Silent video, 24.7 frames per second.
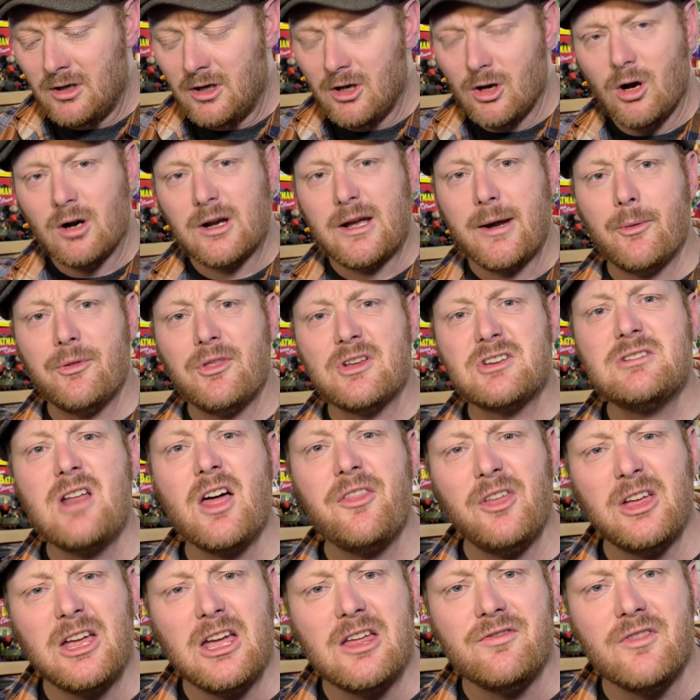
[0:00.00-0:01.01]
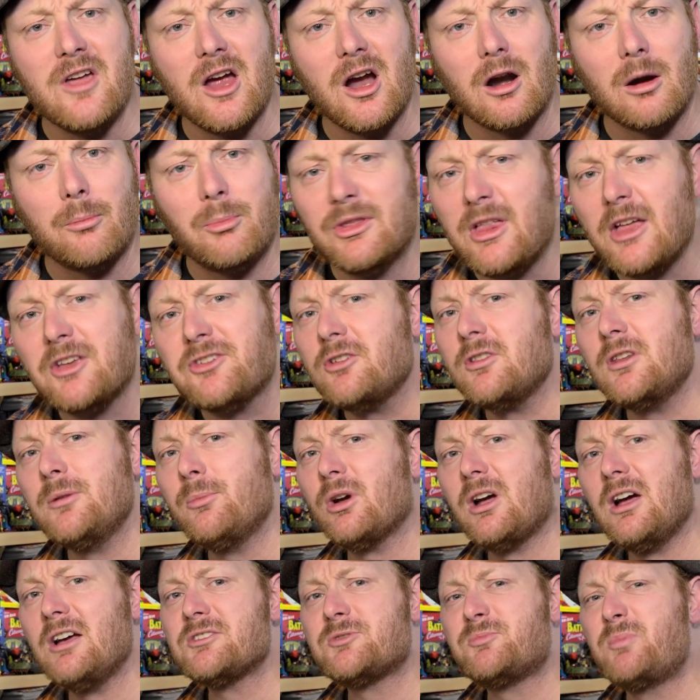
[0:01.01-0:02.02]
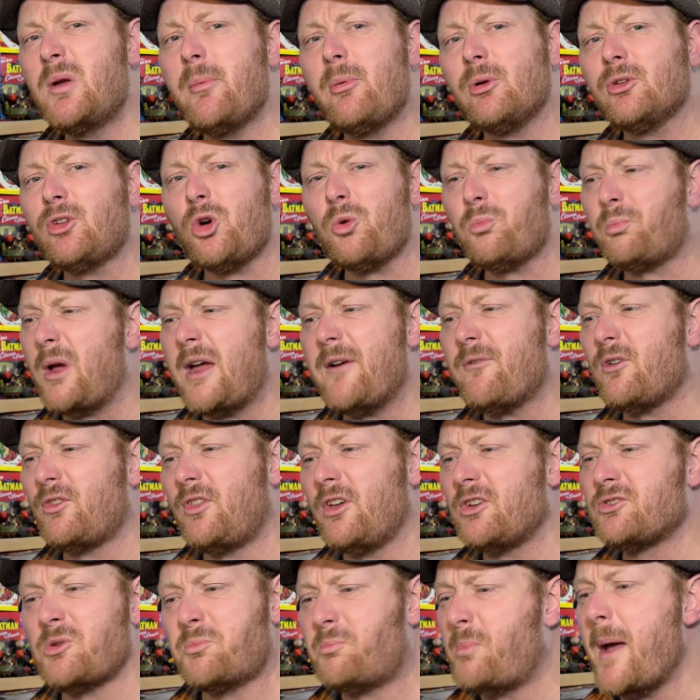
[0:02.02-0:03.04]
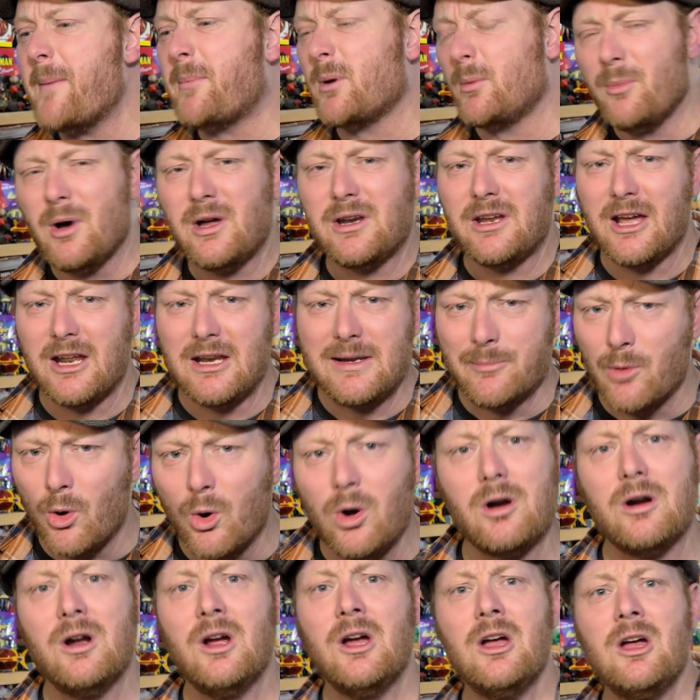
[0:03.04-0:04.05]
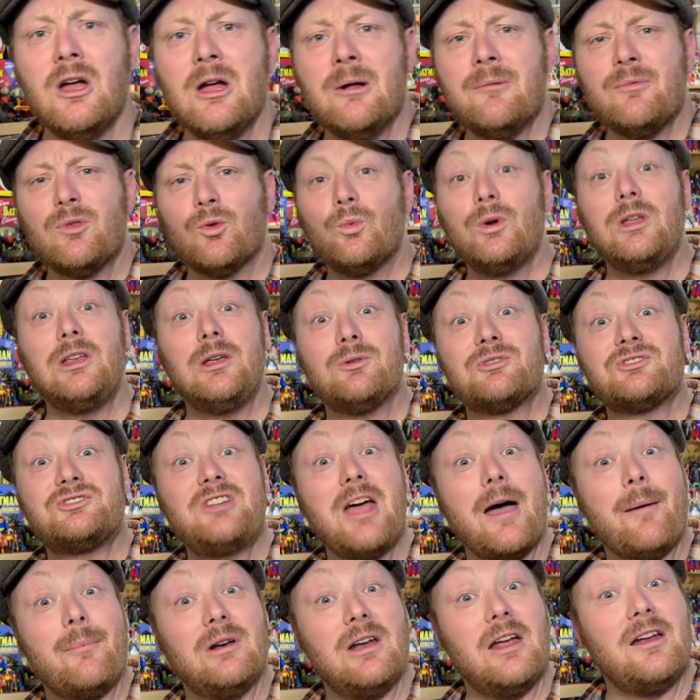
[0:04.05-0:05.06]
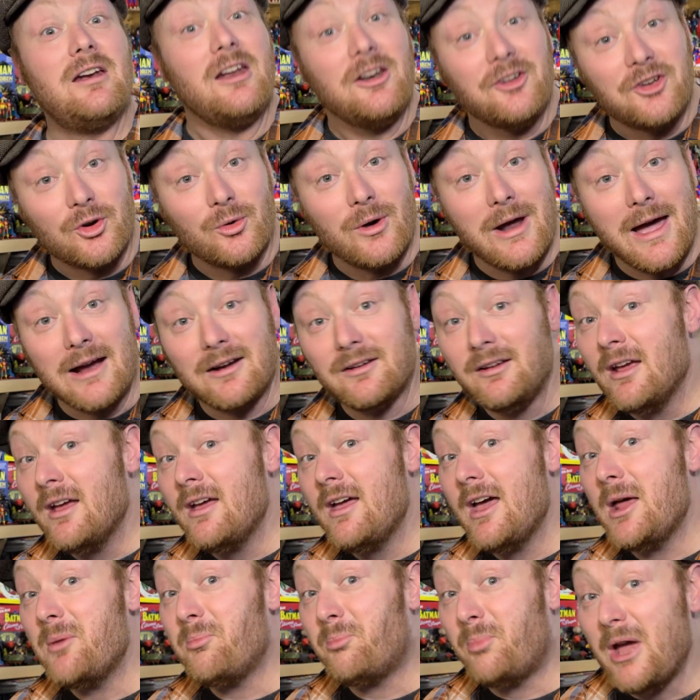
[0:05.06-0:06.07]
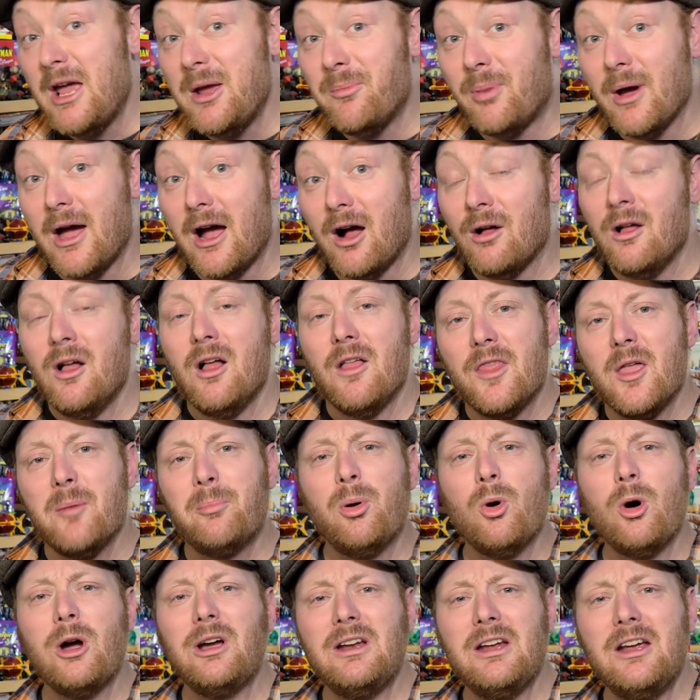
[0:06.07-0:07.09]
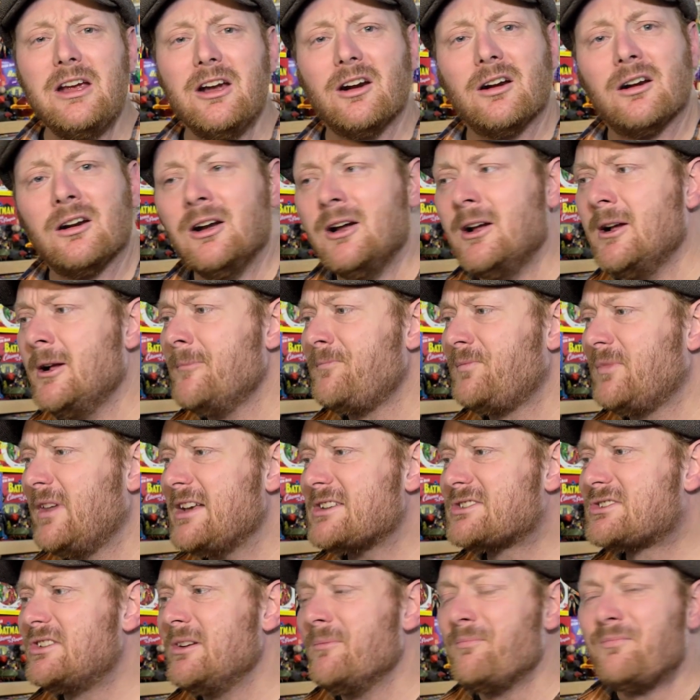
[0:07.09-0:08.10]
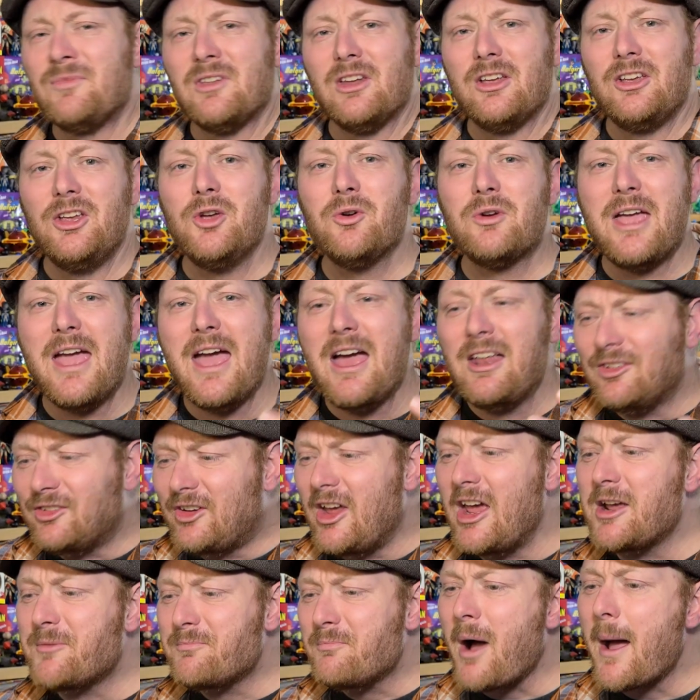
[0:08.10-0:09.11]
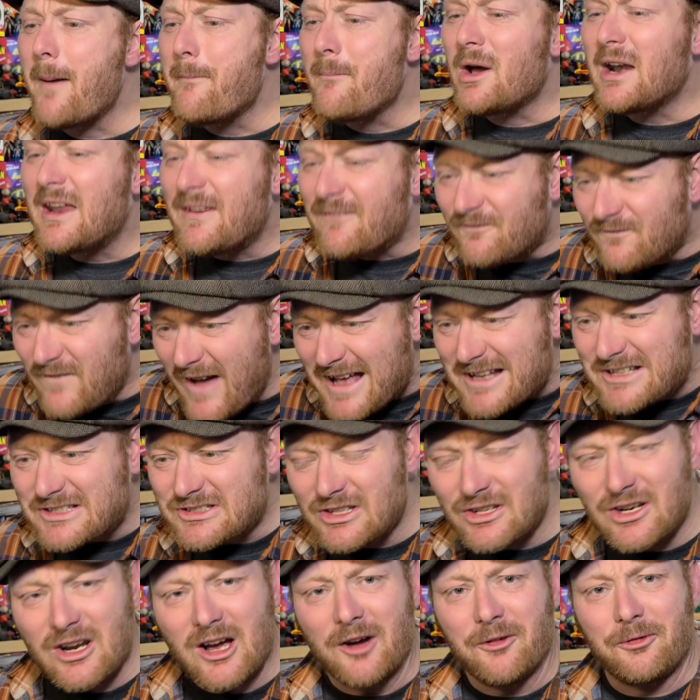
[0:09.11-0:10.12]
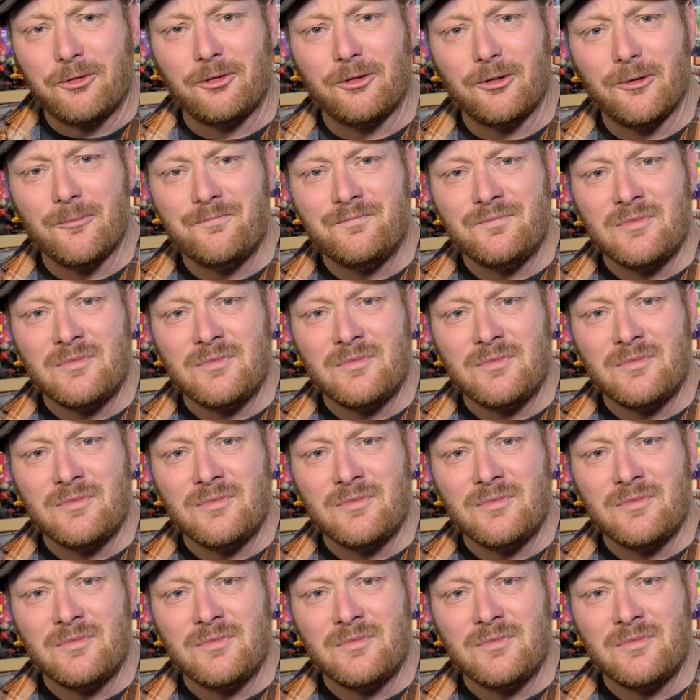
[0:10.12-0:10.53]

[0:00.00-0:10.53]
Okay, well, there's nothing in there. But that's only because people don't pay for things with paper money anymore. We use debit and Interact and PayPal. The point here is you can't take my money fast enough.